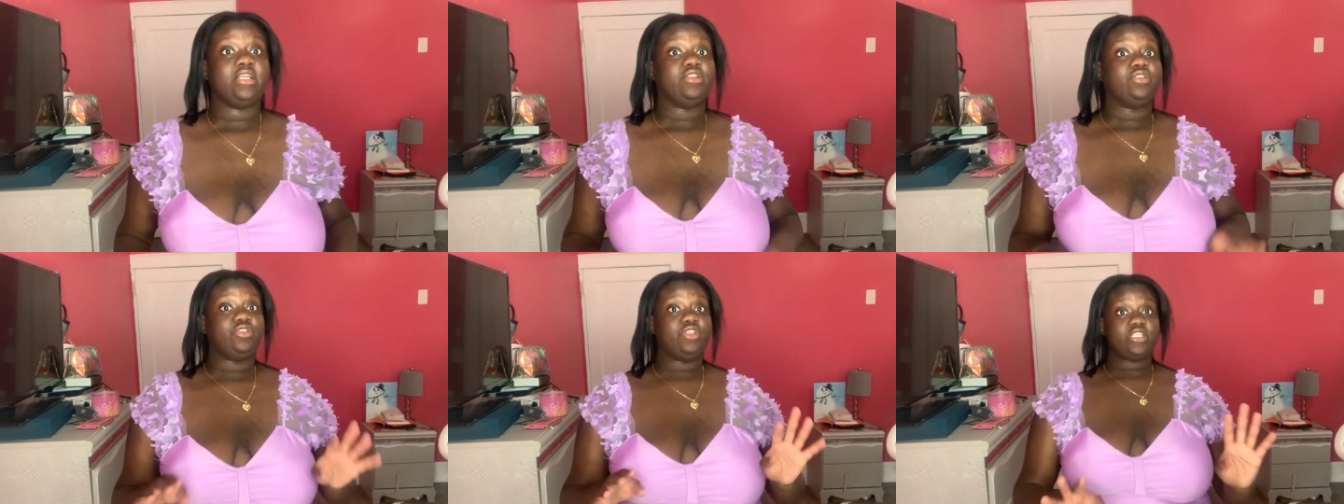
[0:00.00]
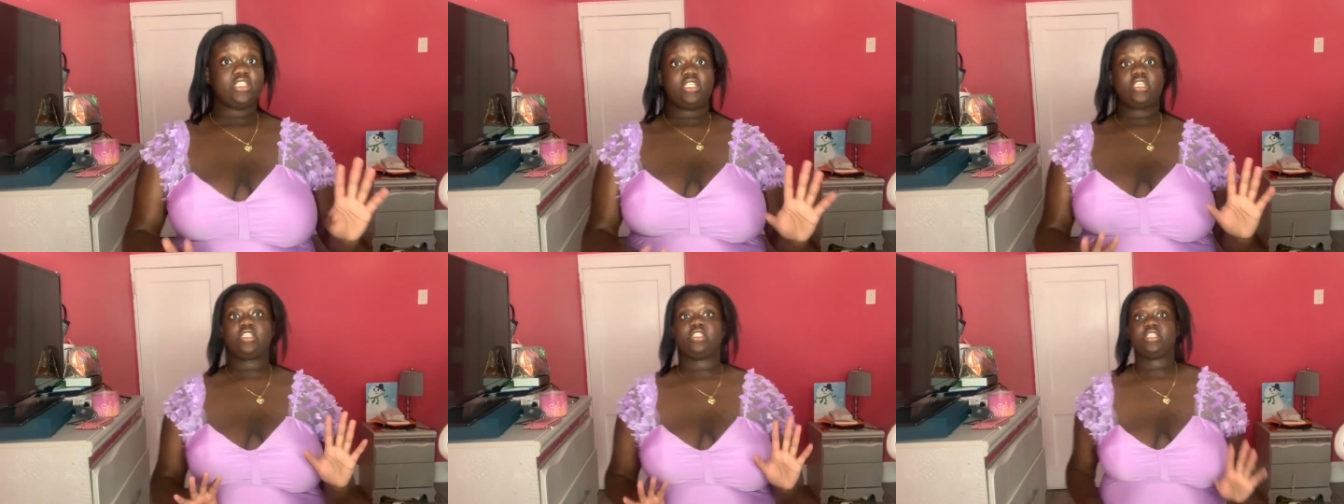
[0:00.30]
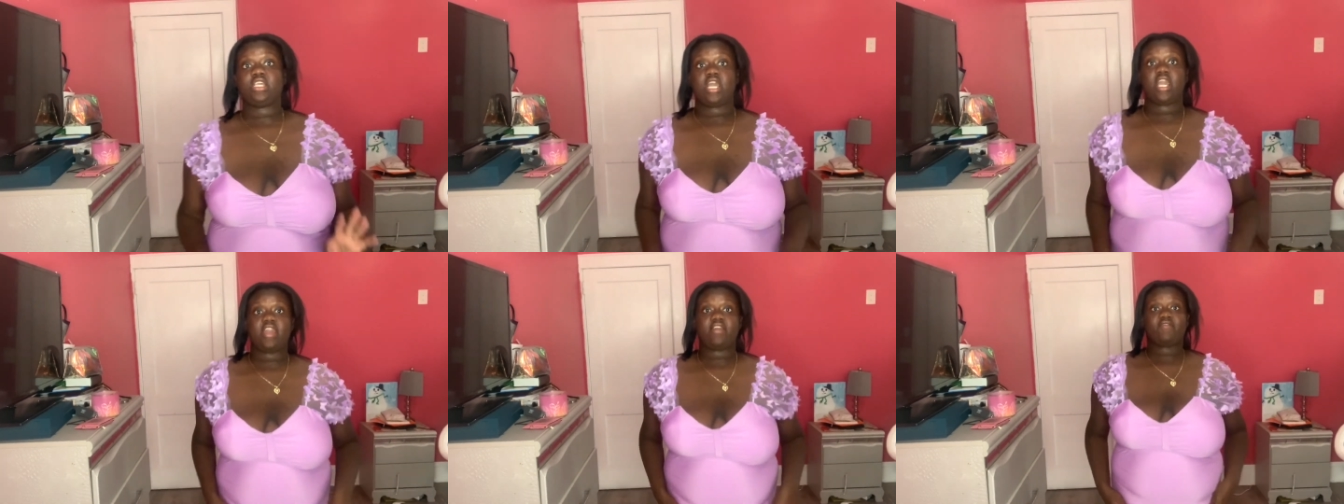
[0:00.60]
this is
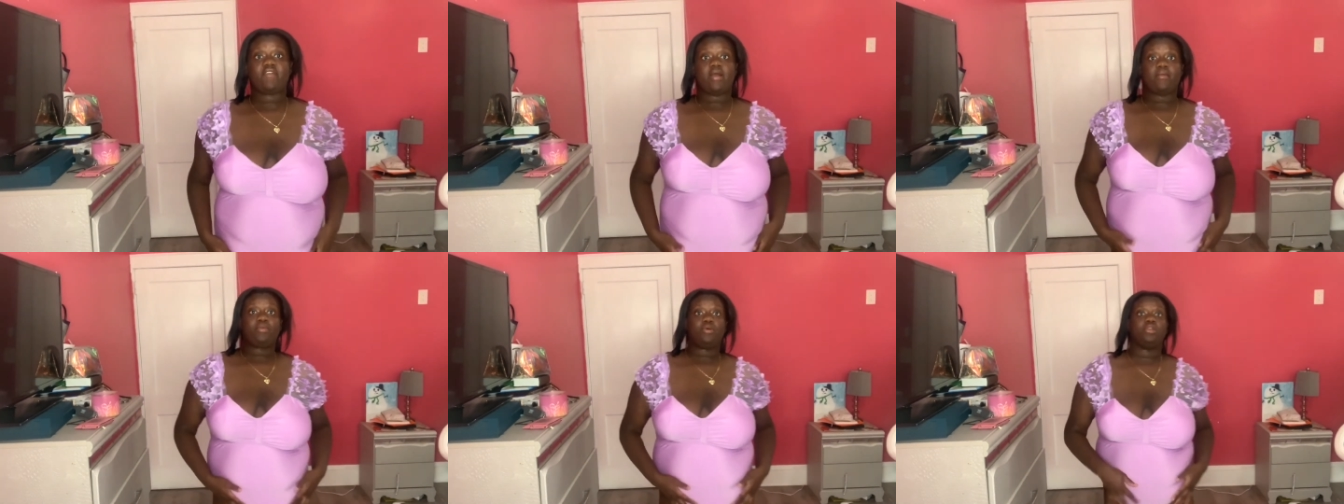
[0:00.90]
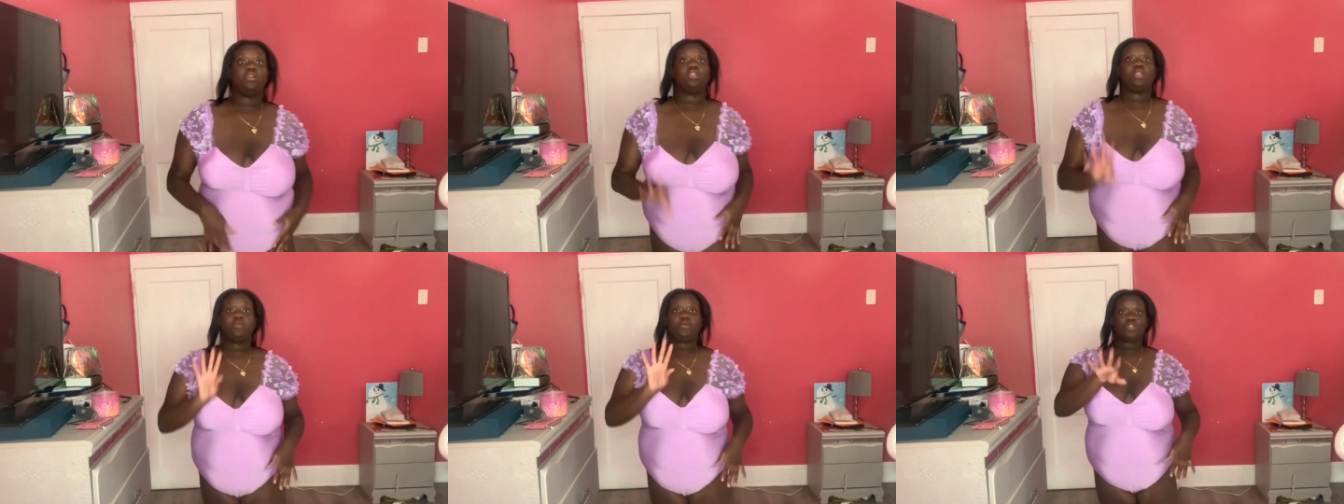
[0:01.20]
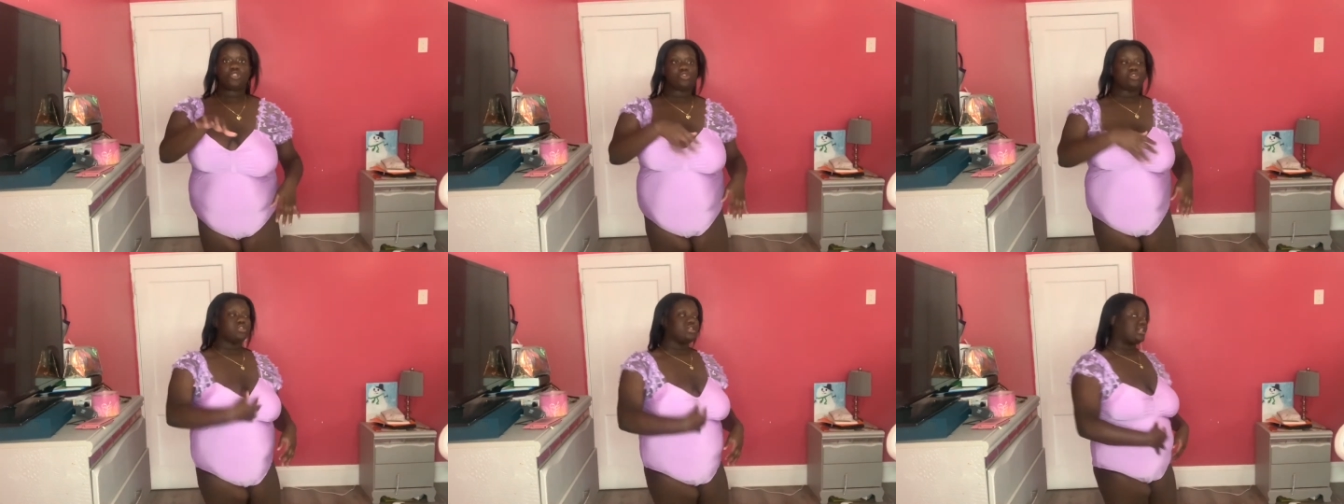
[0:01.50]
it if i put let me
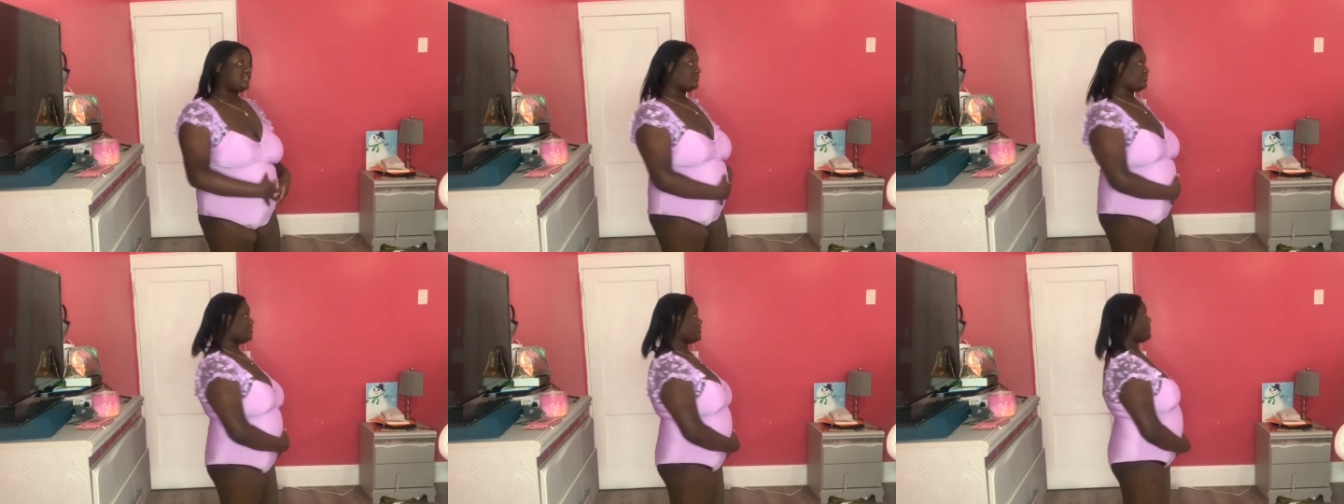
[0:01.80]
show you guys from the